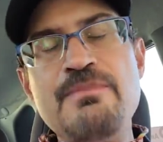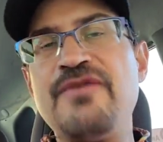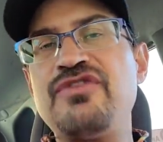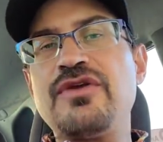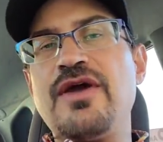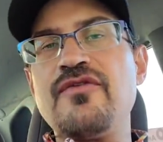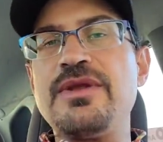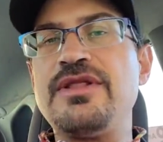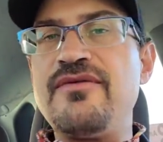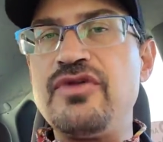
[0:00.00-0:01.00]
If the
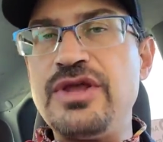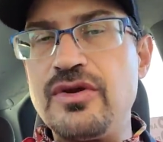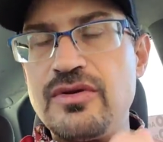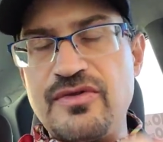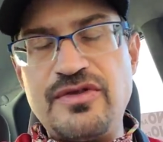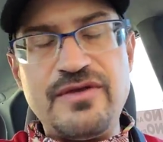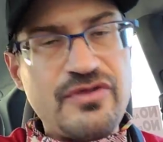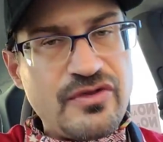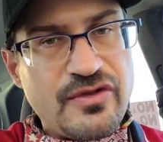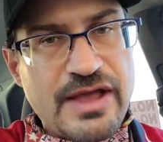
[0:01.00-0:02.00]
government level here and Steve
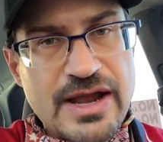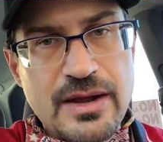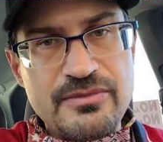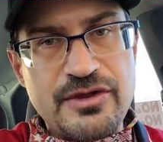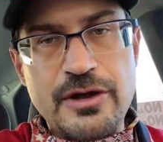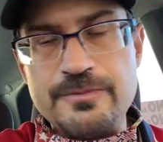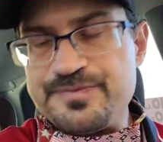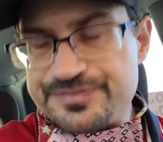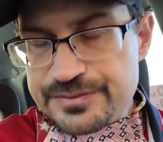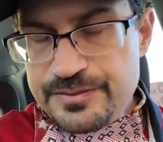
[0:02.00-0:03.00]
Sisolak comes out,
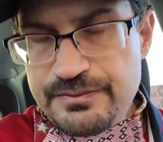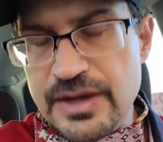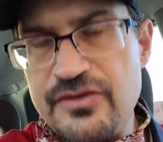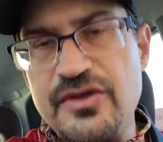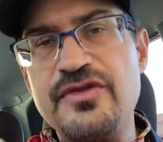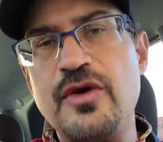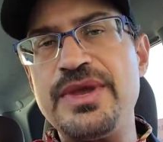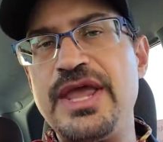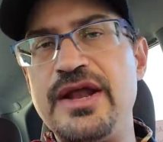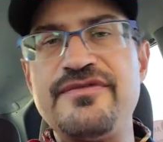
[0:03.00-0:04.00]
it says that
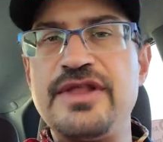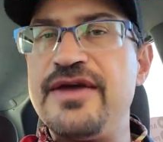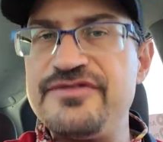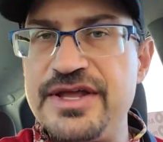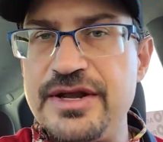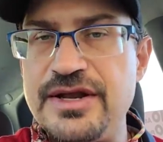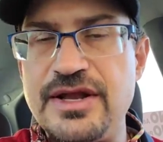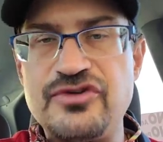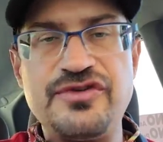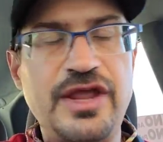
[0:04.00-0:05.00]
we can't have live ticketed
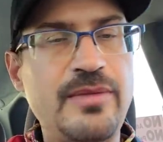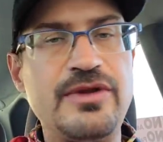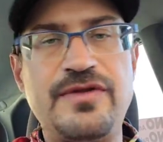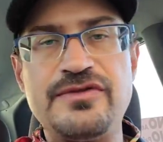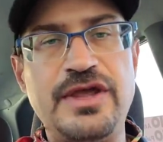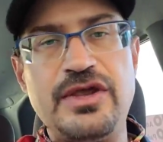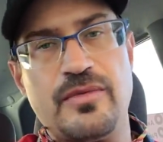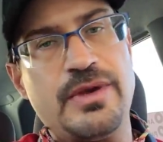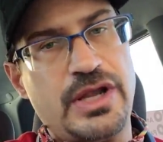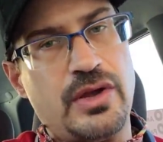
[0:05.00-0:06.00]
entertainment, they'll take
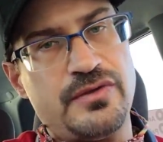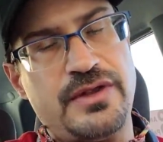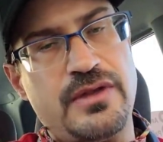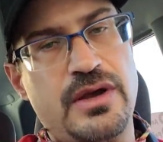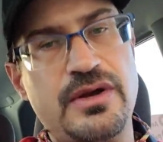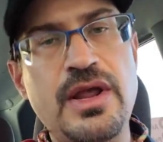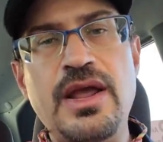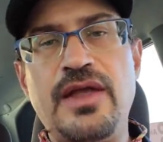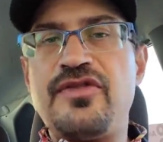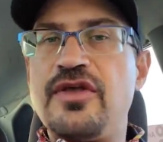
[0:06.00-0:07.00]
your money all day long
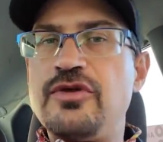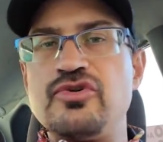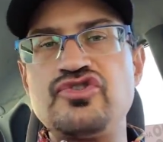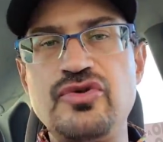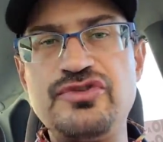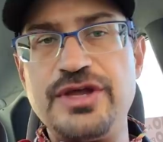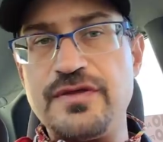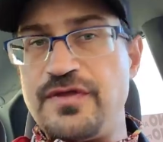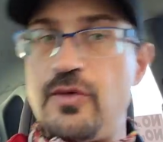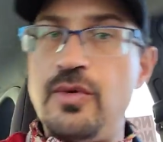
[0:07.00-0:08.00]
and sell you a show
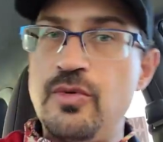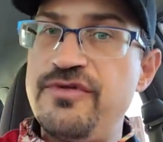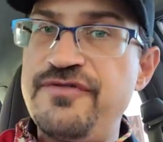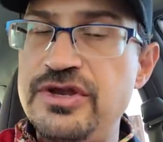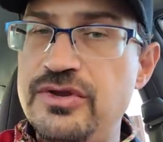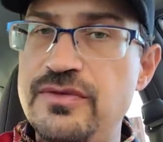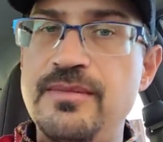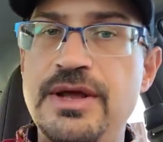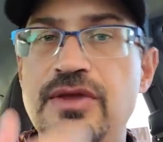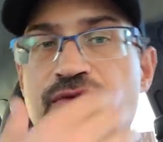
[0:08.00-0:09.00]
ticket. They will refund you the
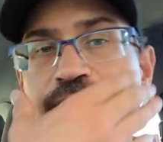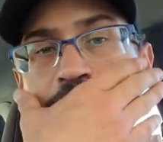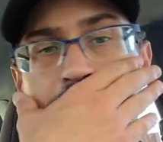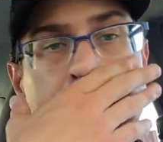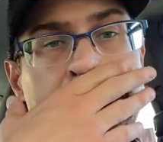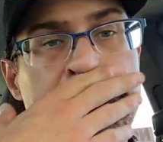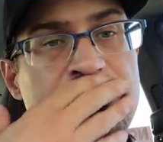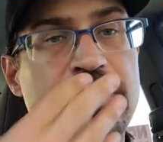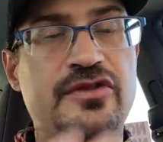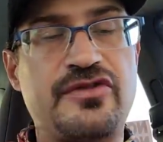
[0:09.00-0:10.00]
money, so technically
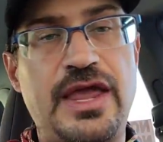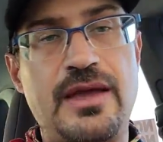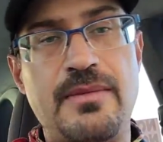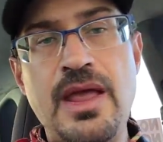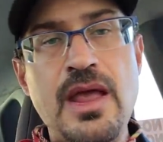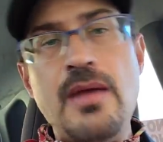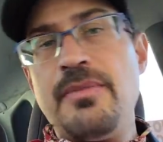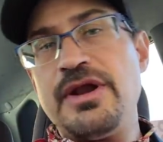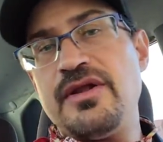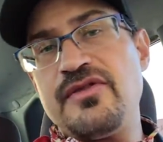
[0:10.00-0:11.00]
it's not a scam,
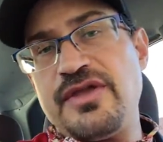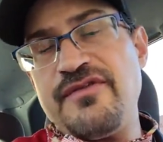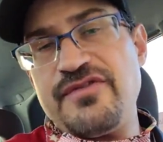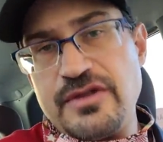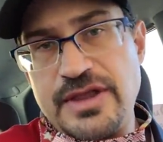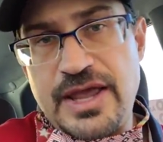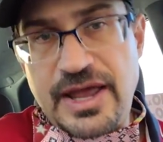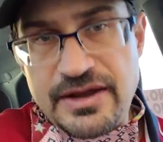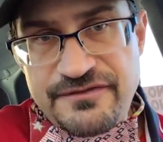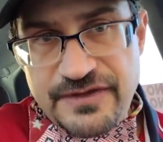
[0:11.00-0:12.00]
but it is definitely a
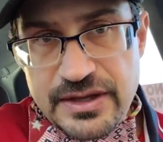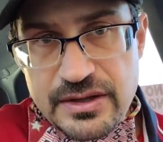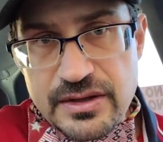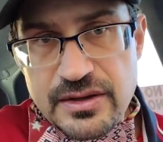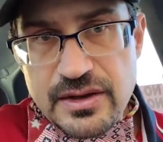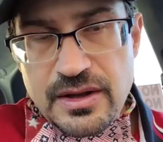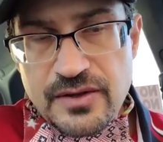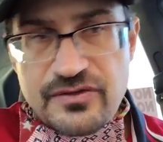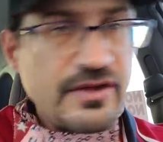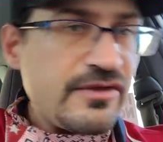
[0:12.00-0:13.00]
head fake.
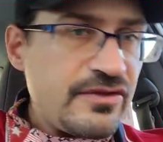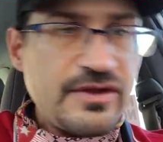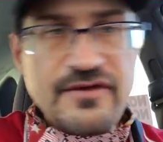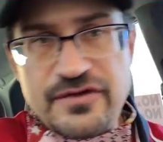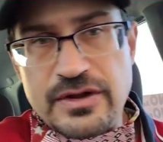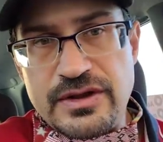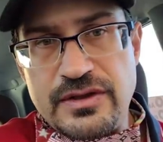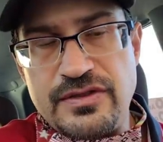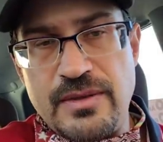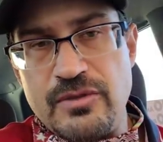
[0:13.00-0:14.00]
It's
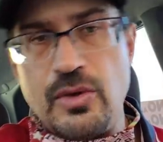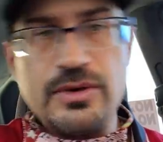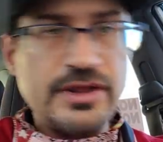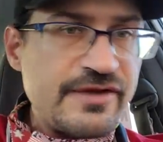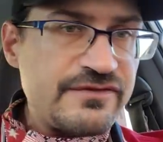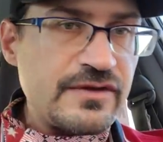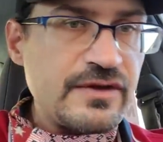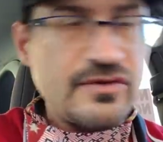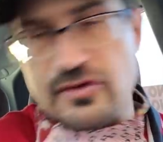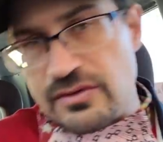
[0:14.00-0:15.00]
definitely them going left and
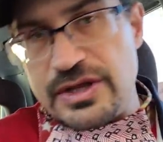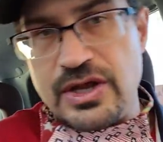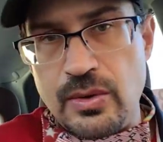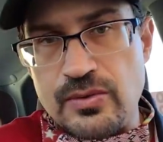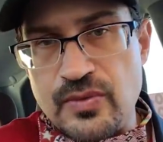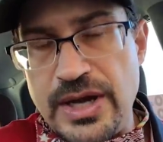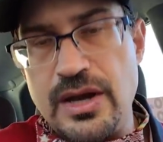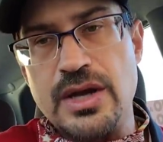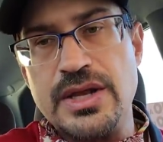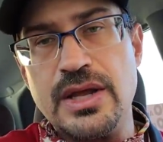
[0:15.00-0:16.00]
then certainly going right
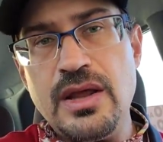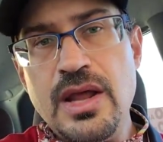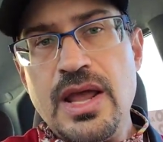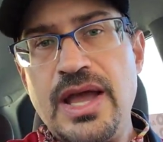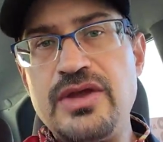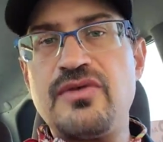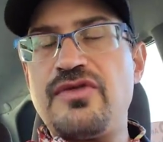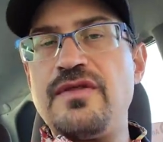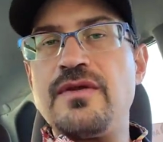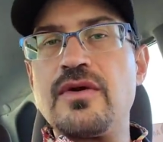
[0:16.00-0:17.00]
on you. And you're
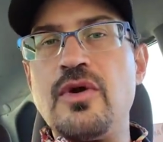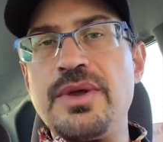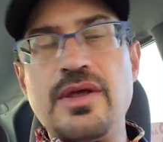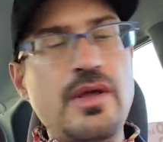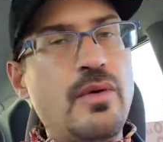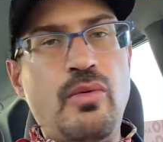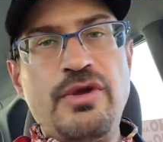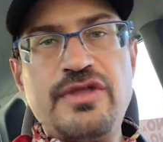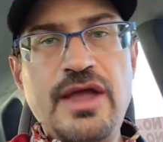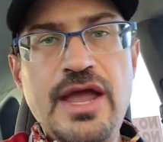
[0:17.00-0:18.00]
sitting there going, well,
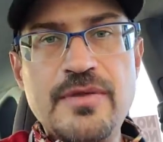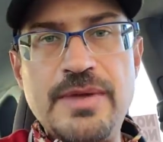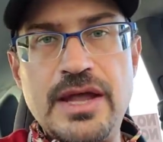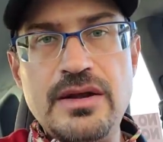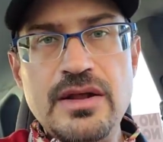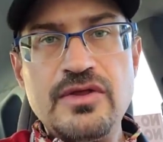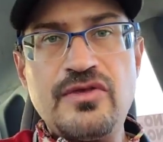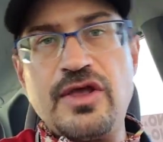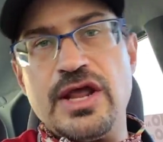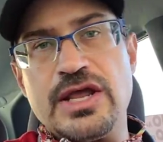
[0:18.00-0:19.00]
what the heck, man? You
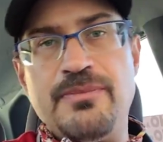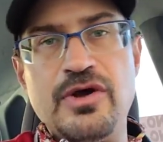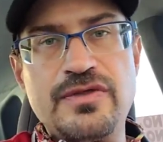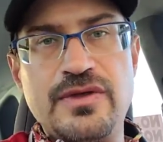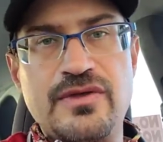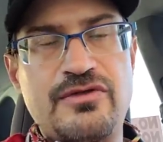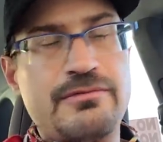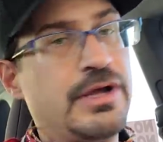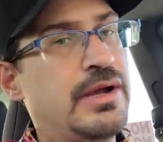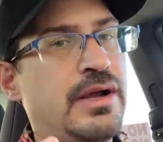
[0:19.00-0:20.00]
said I could book this.
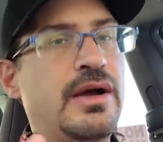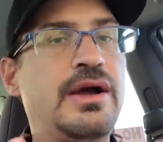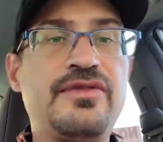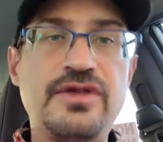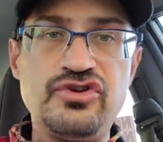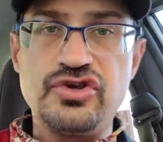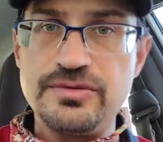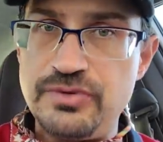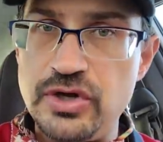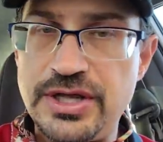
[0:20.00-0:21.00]
Uh-uh-uh. I said you
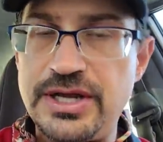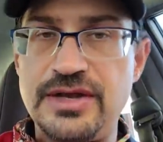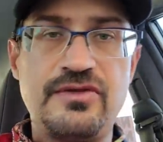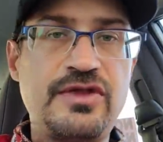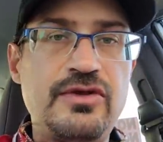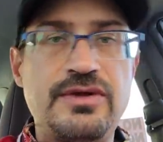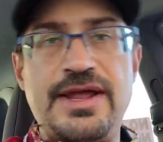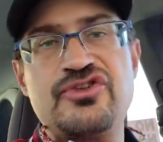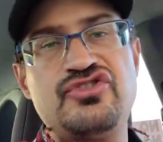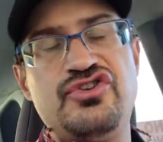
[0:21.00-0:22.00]
could book it. I didn't say you could
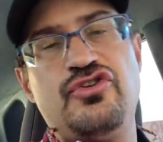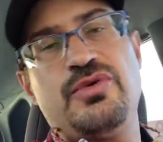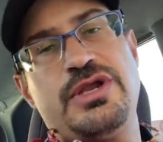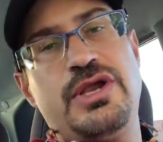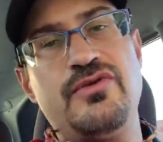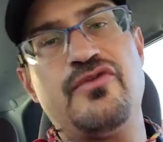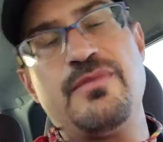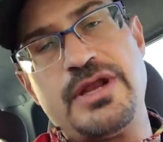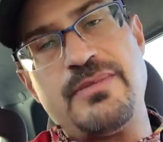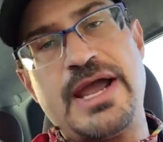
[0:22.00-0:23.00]
actually do it. Here's your
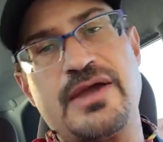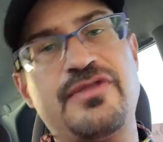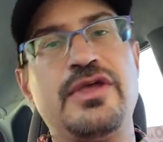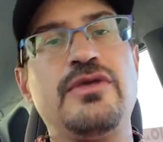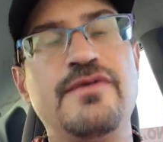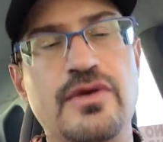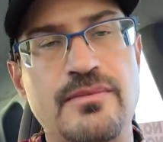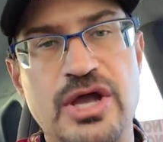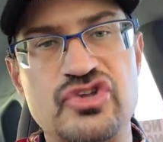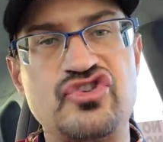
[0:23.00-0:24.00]
money back. Thank you very
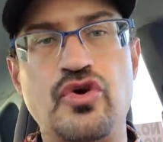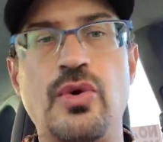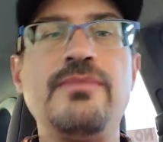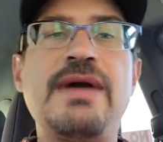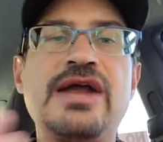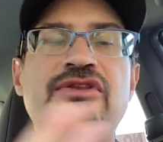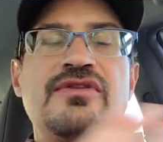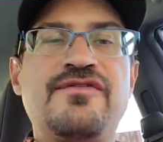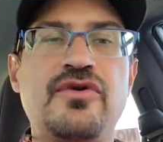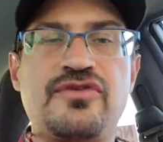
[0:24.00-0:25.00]
much. So going back to
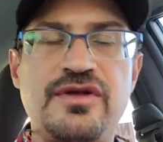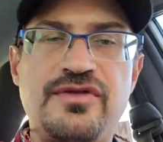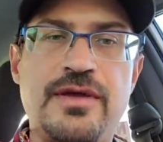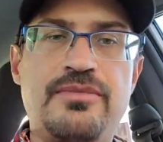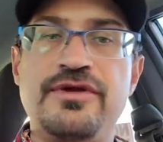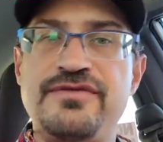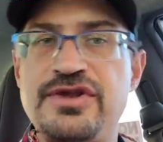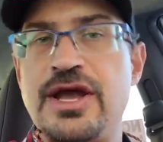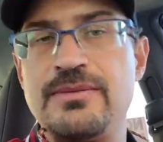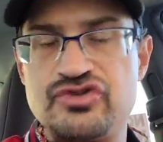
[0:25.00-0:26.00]
the first example of the
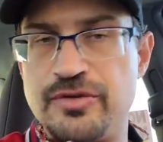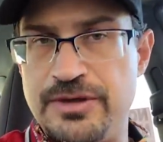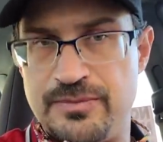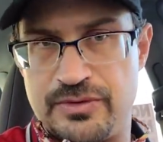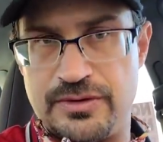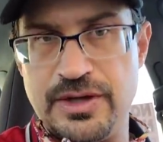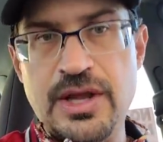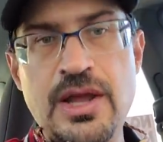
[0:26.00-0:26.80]
timeshare people.